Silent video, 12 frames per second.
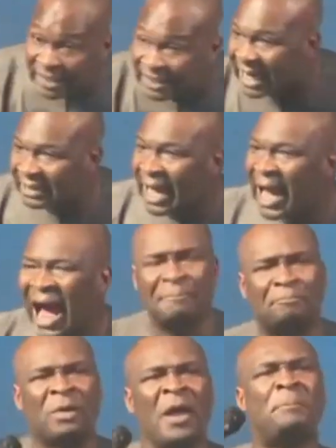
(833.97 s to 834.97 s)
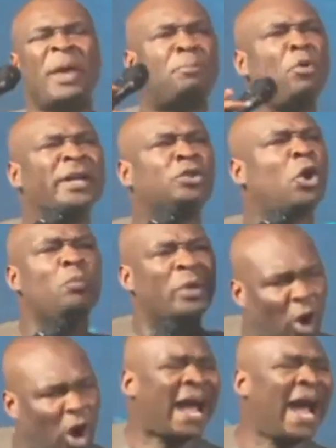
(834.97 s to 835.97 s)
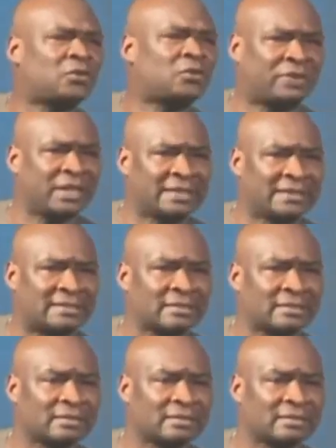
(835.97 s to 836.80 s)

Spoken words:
and people return with all kinds of things.